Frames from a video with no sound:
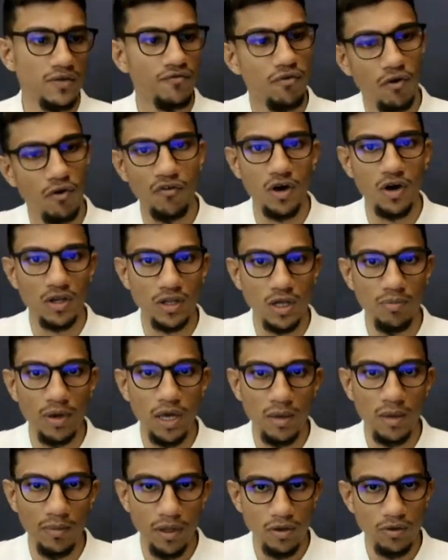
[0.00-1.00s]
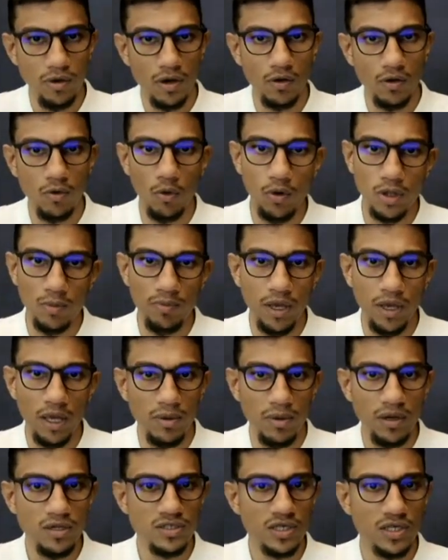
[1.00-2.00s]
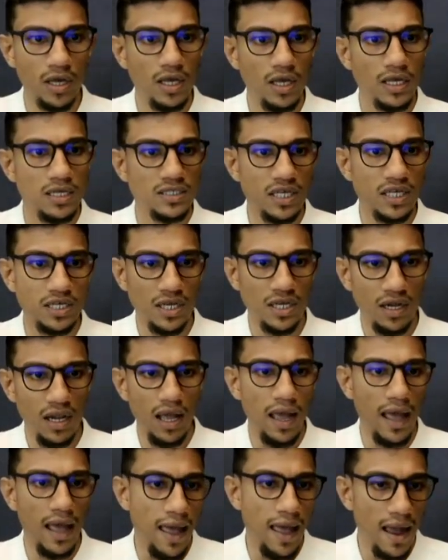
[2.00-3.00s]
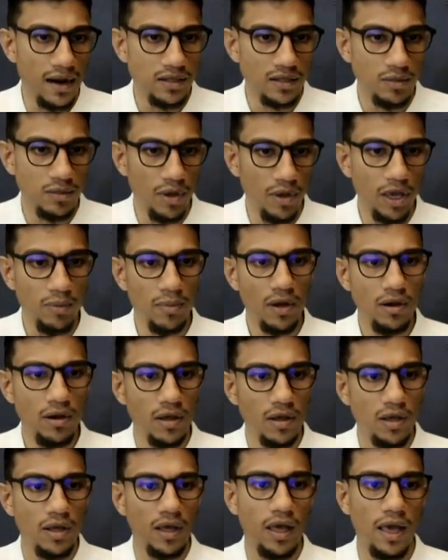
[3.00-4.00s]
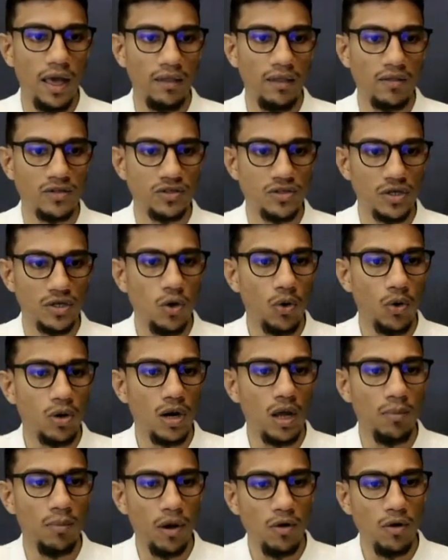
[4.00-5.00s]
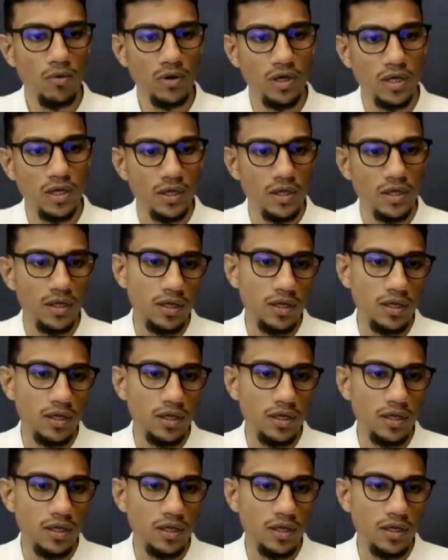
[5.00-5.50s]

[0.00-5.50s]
And for further payment, you can go to the payments section, add the payment, and this is the total amount.